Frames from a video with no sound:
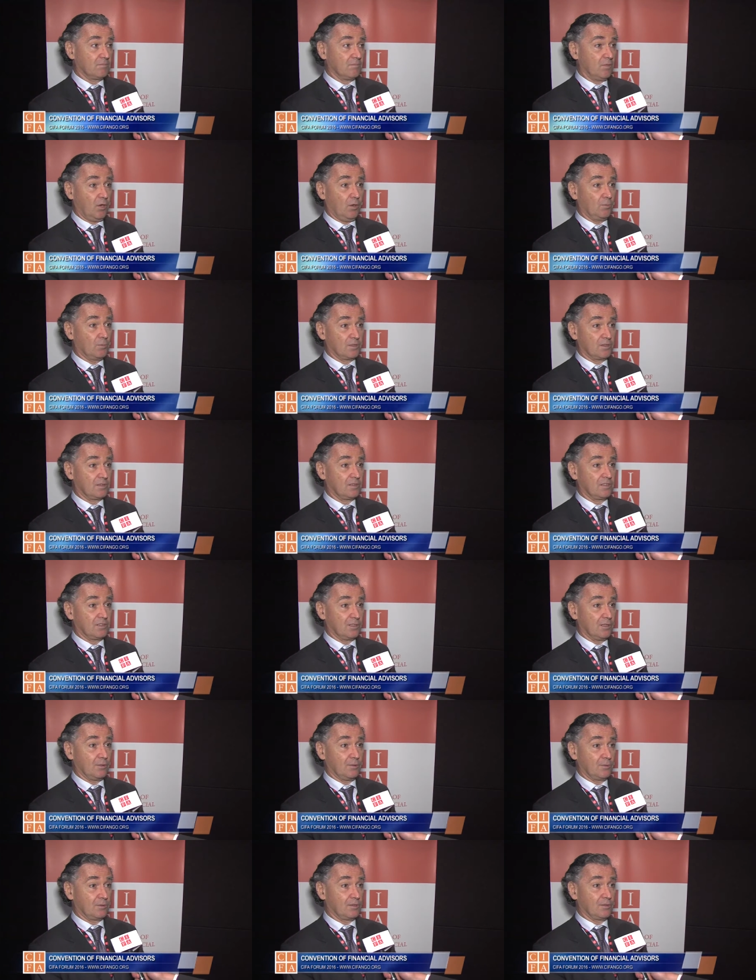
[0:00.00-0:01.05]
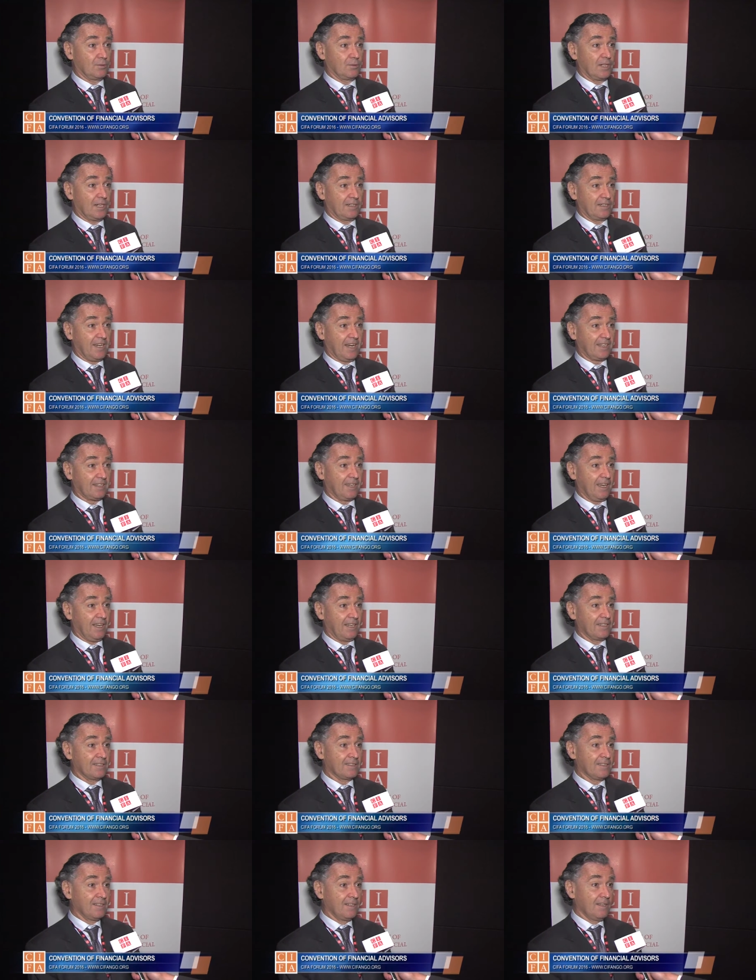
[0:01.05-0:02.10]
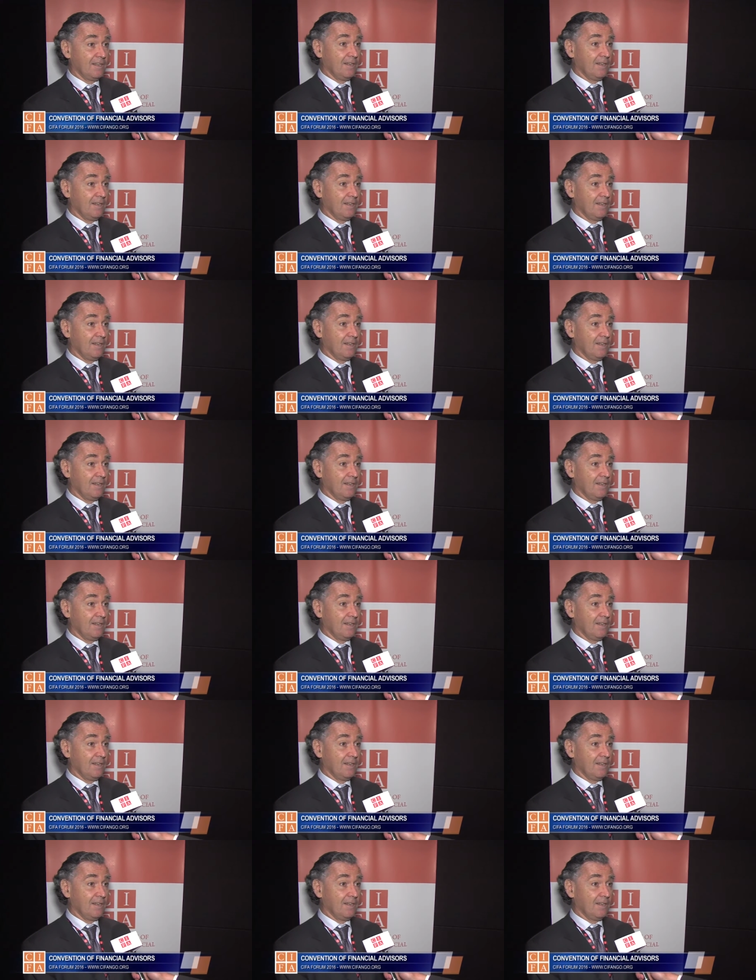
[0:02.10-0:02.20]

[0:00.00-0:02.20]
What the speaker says: almost, you know, soon a decade.